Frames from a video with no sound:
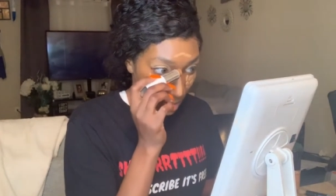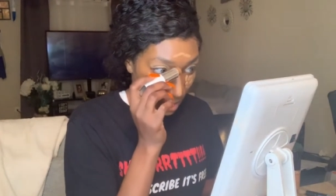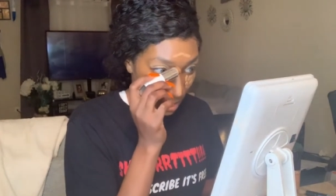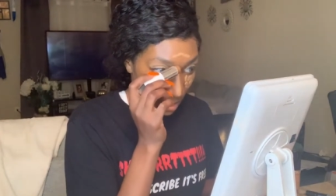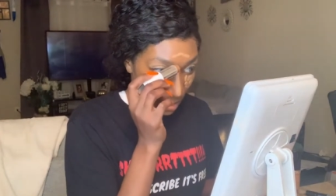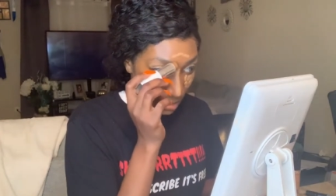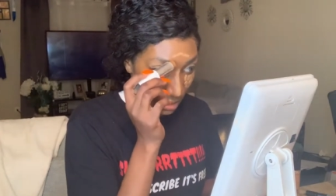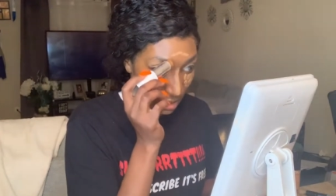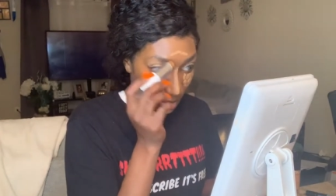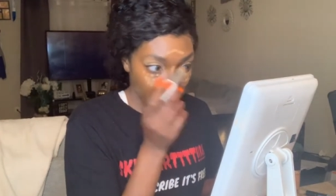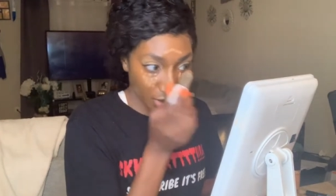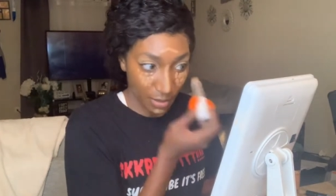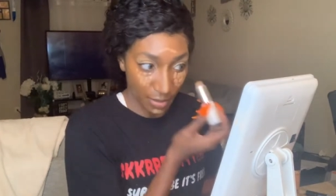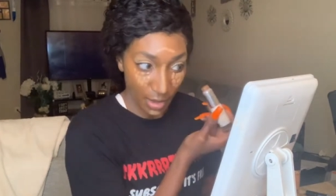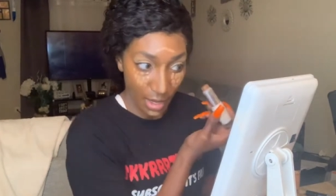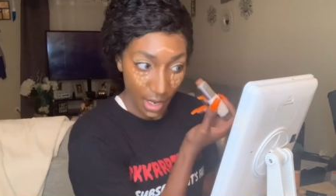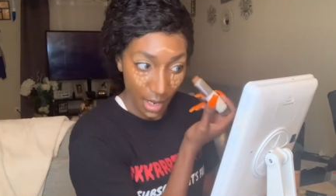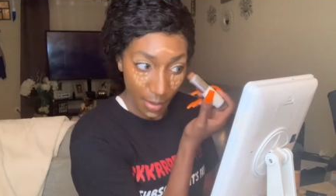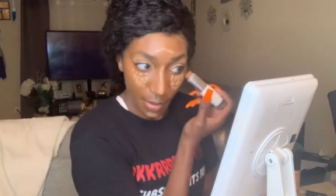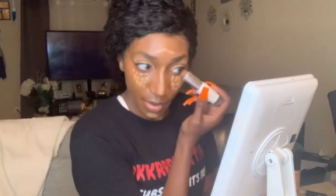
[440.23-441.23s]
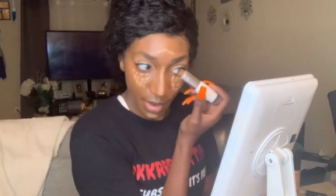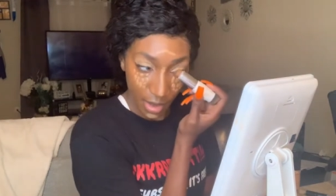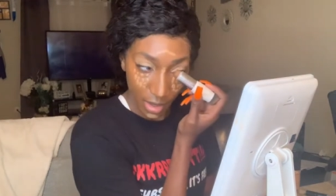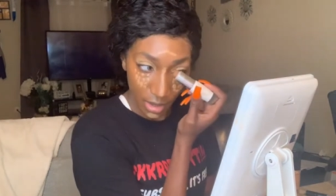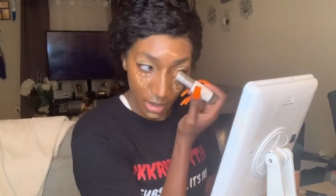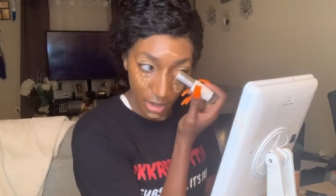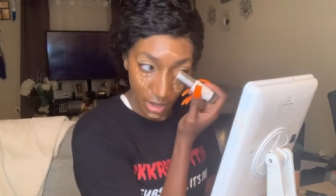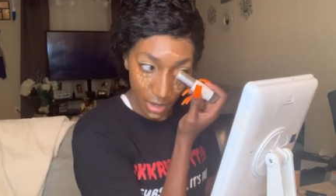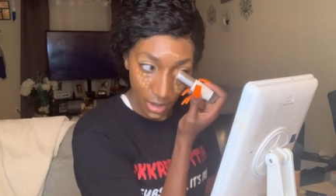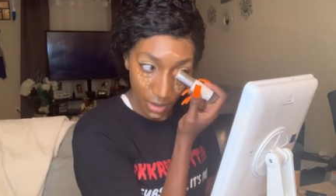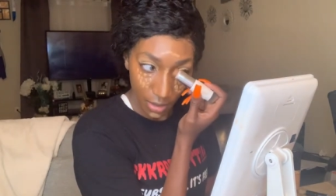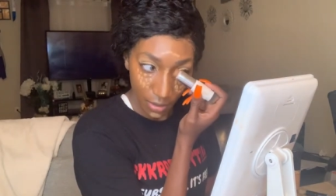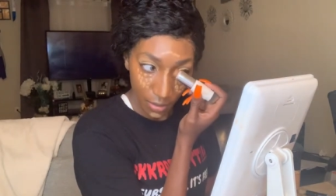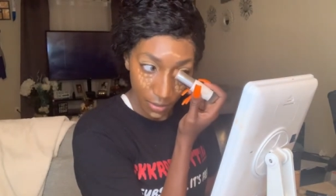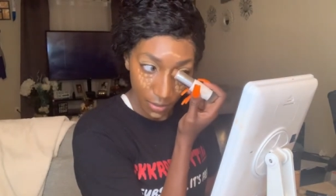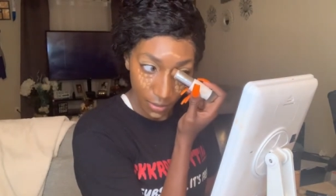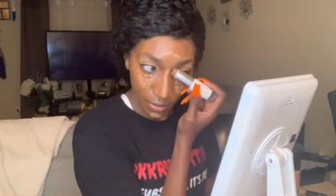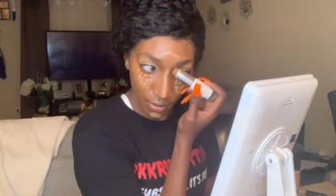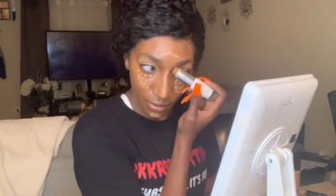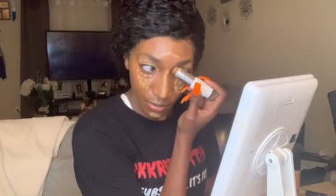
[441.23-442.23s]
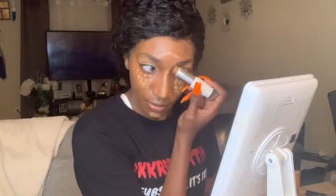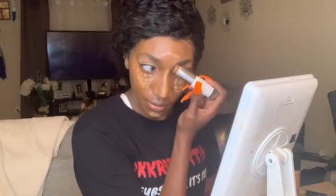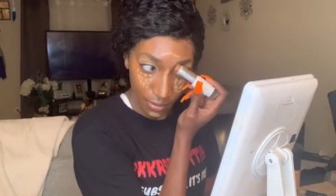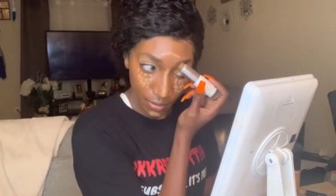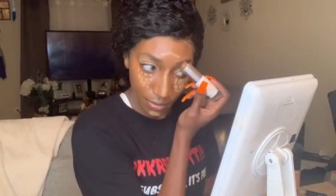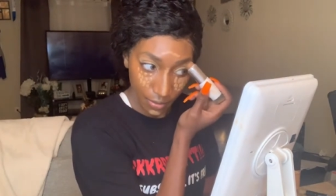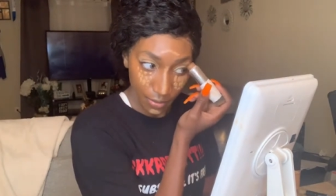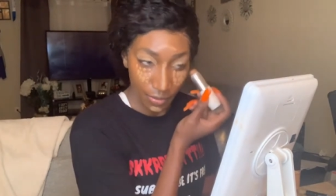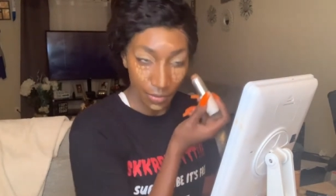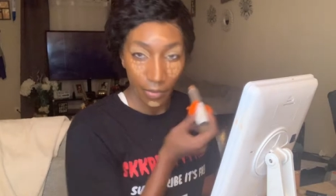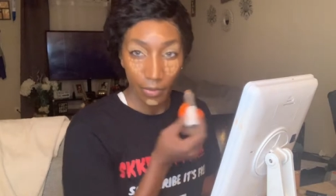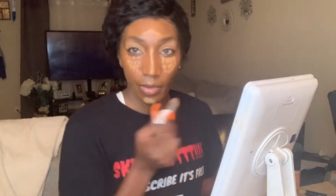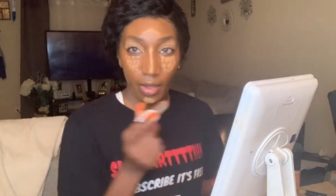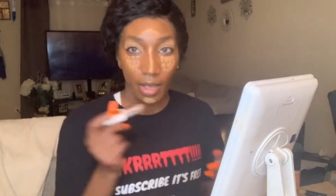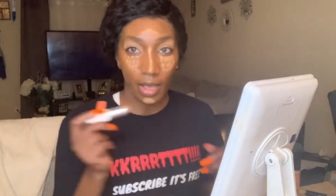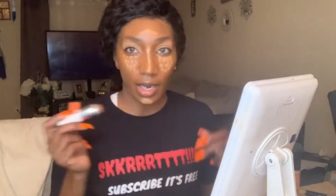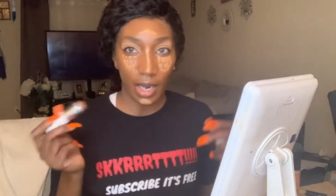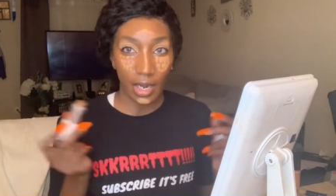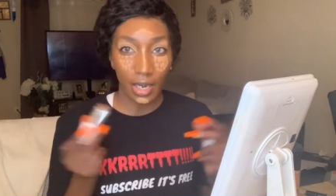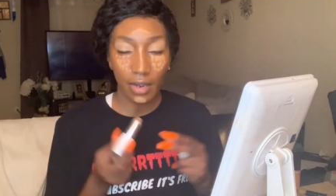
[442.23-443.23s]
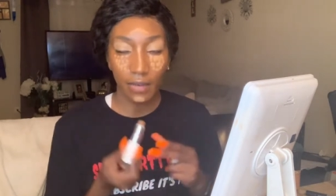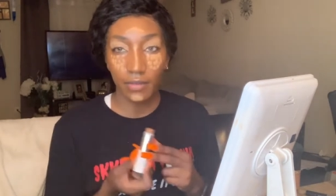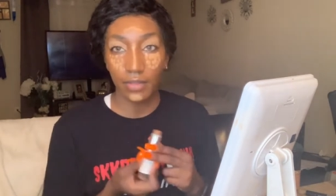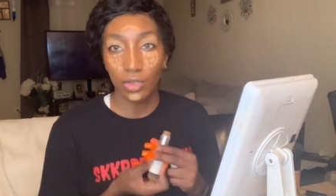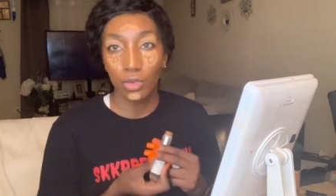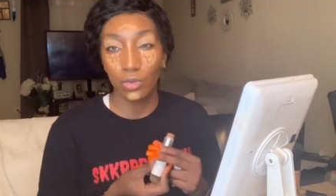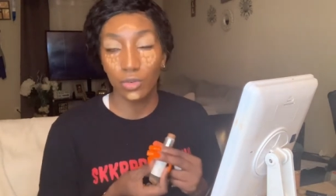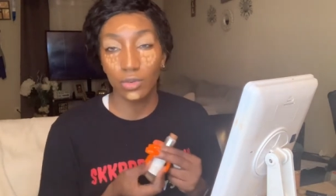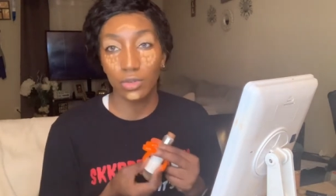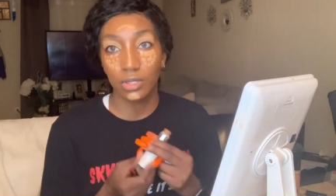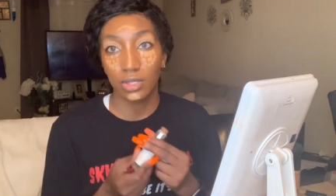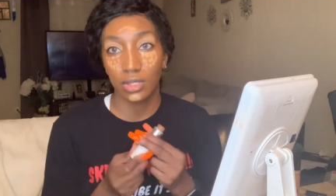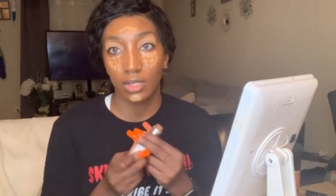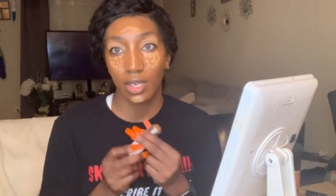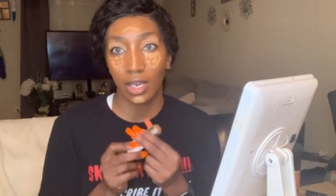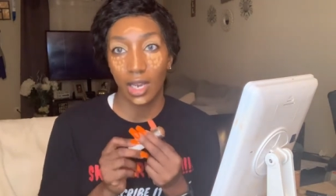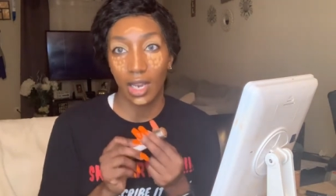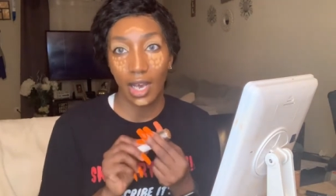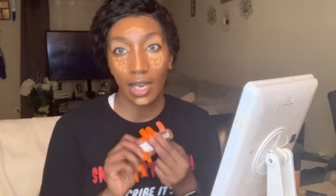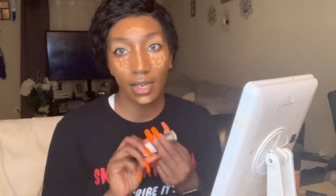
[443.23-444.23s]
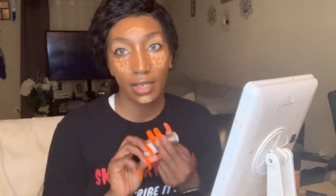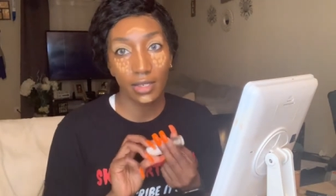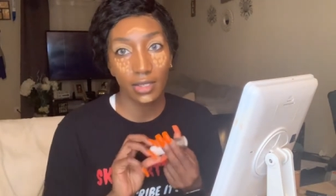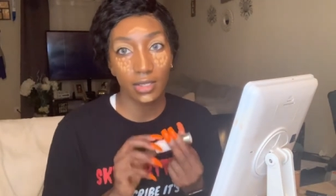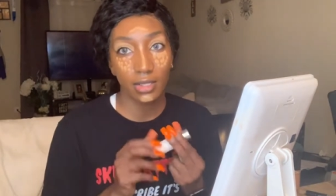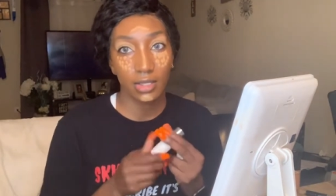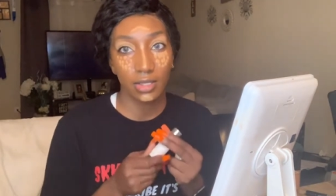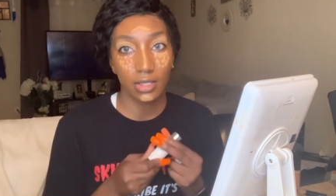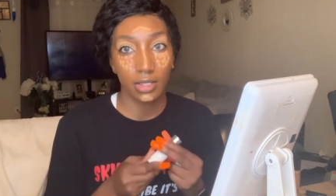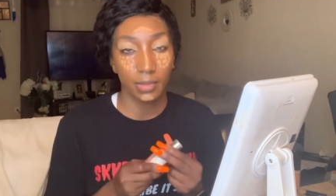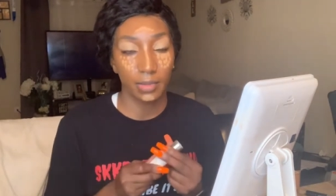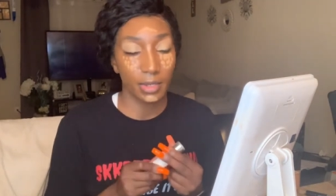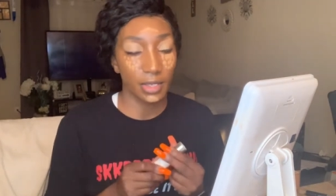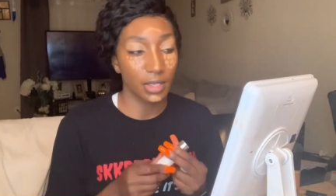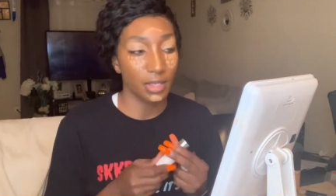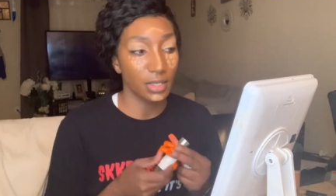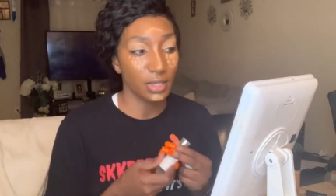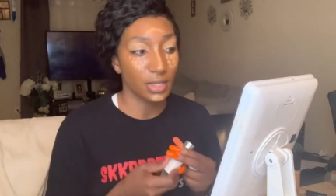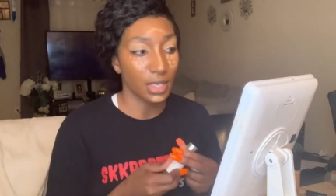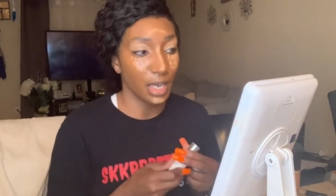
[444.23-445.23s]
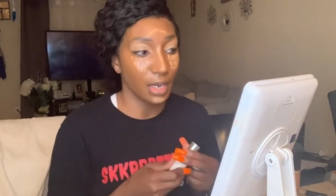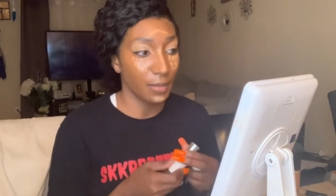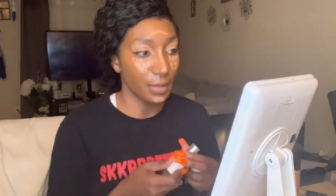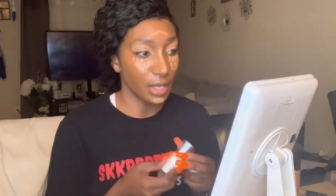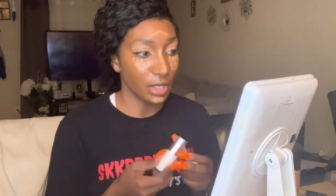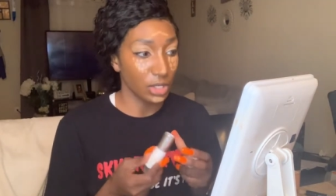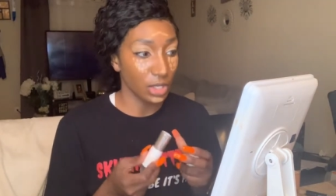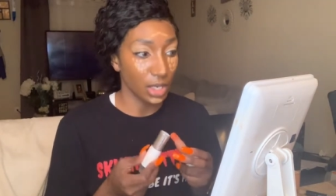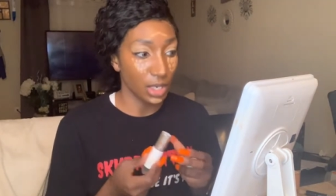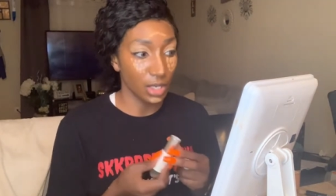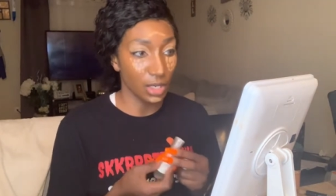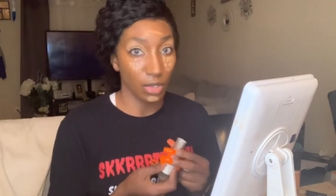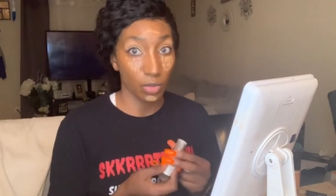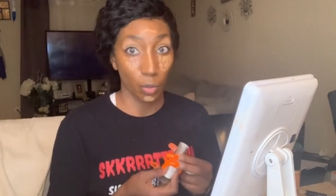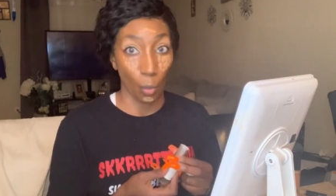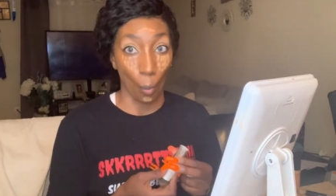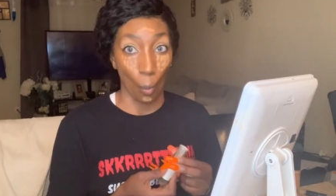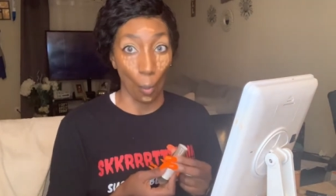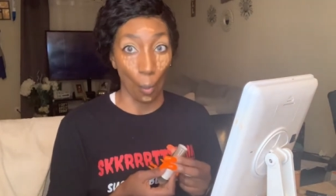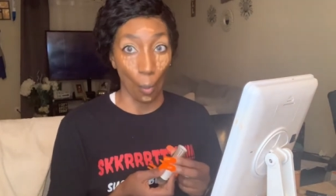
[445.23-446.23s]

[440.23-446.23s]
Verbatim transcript: Close up to my eyebrows, y'all. And I never use a lot of this just because I'm not trying to look